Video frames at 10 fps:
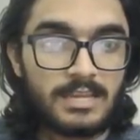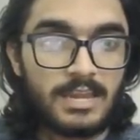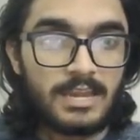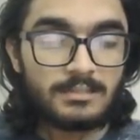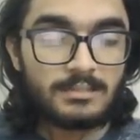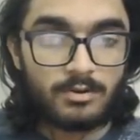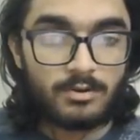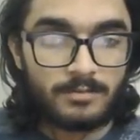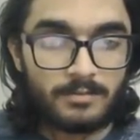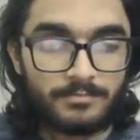and the
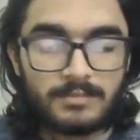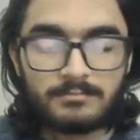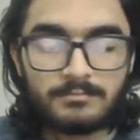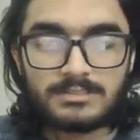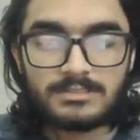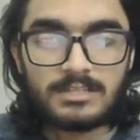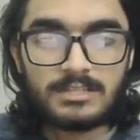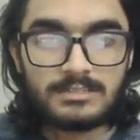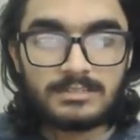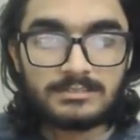border.
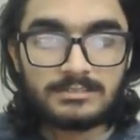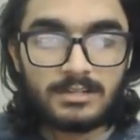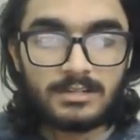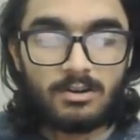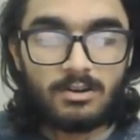Basically these are